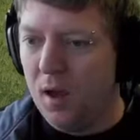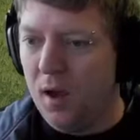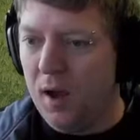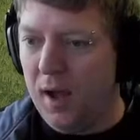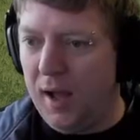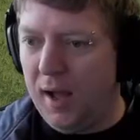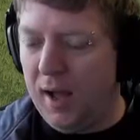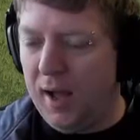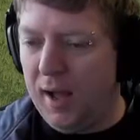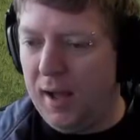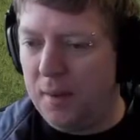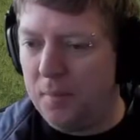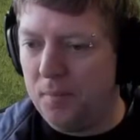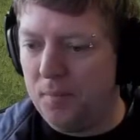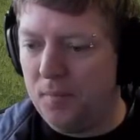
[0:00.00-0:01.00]
How
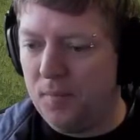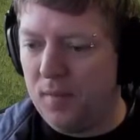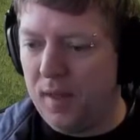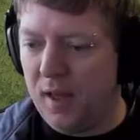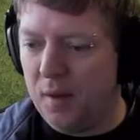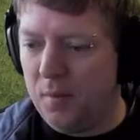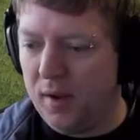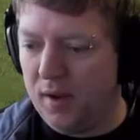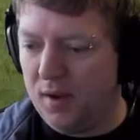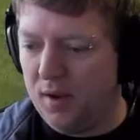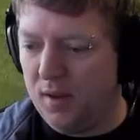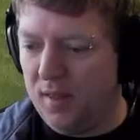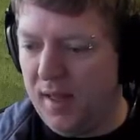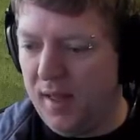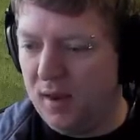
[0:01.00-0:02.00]
am I going to
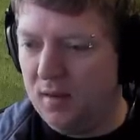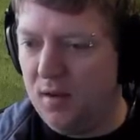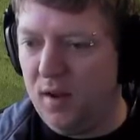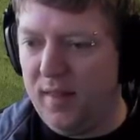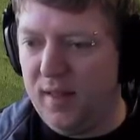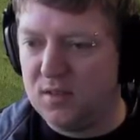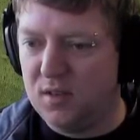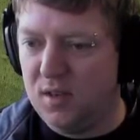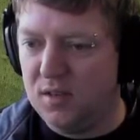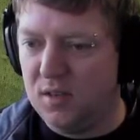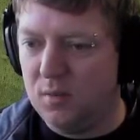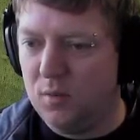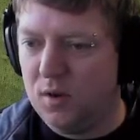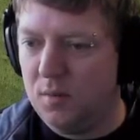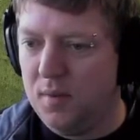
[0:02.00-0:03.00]
do that? Oh, that's
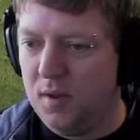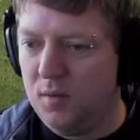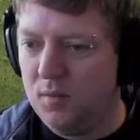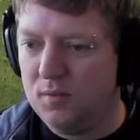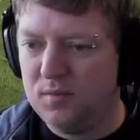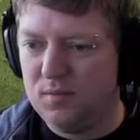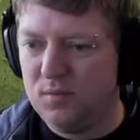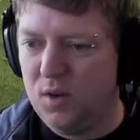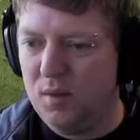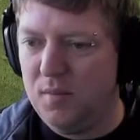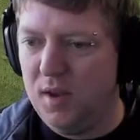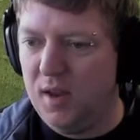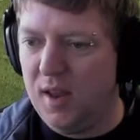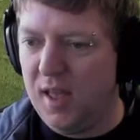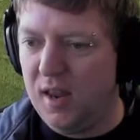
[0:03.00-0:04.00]
easy. What do you mean? What do you
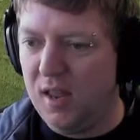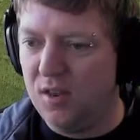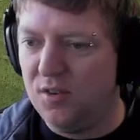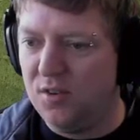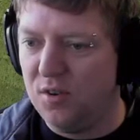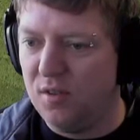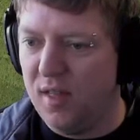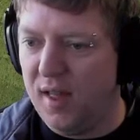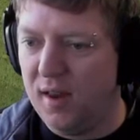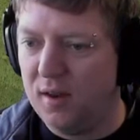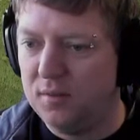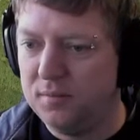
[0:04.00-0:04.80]
mean, how do you do that?